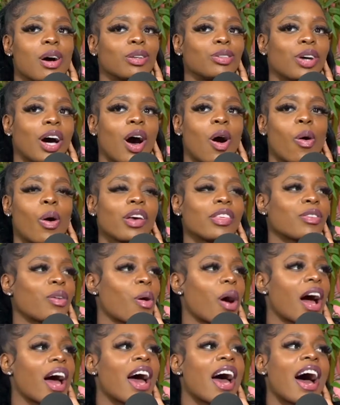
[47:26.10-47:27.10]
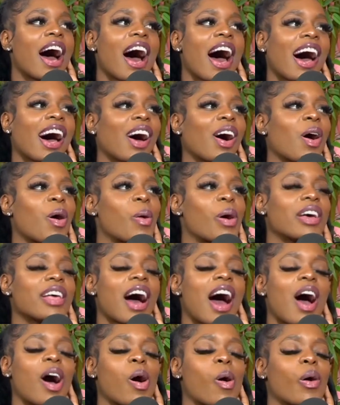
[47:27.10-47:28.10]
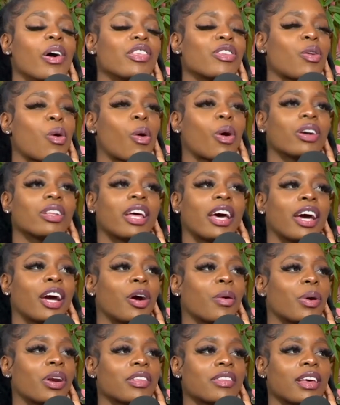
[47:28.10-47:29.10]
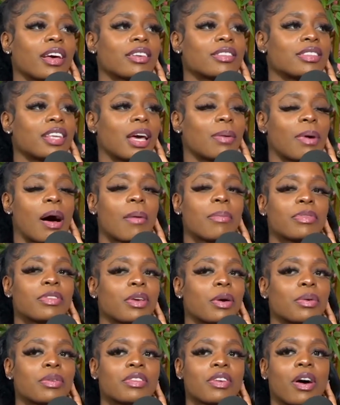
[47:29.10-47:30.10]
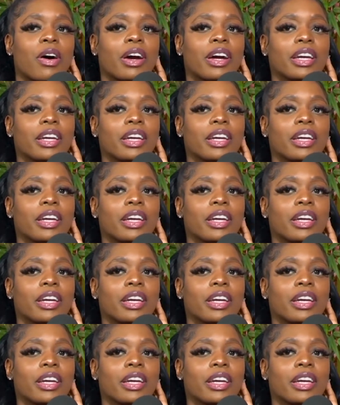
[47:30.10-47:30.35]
you, I always correlate her with a sex tape. I'm so sorry.